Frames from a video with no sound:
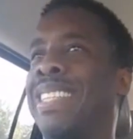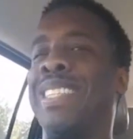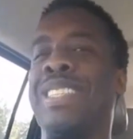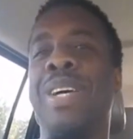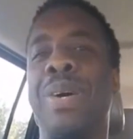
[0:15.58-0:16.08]

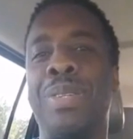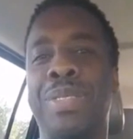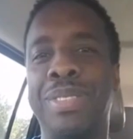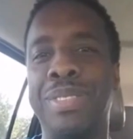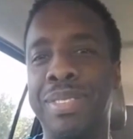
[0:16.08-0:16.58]
So,
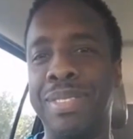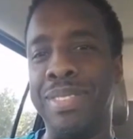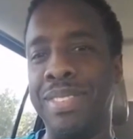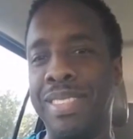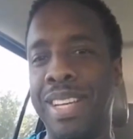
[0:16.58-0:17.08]

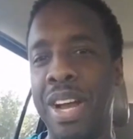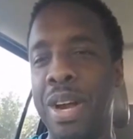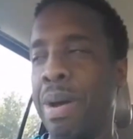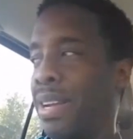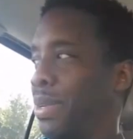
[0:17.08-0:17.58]
how
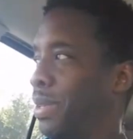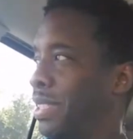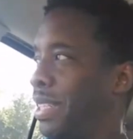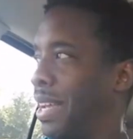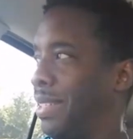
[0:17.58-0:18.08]
everybody doing
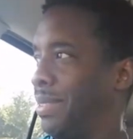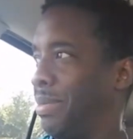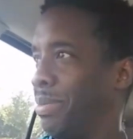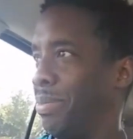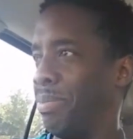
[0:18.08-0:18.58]
today?
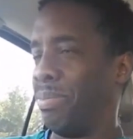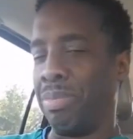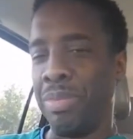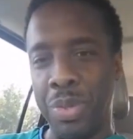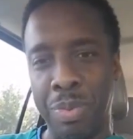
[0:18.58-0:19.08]

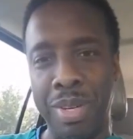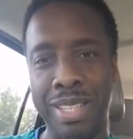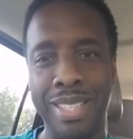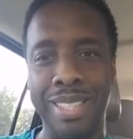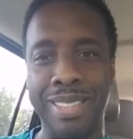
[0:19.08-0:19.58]
Doing
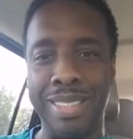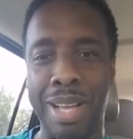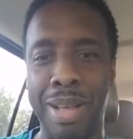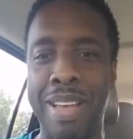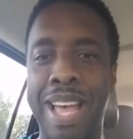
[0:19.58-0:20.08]
pretty good.
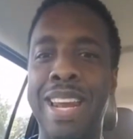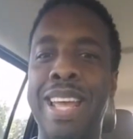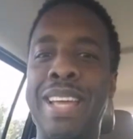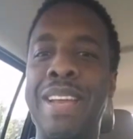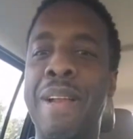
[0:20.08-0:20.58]
I had
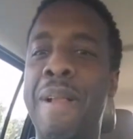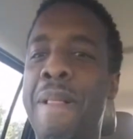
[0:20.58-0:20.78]
a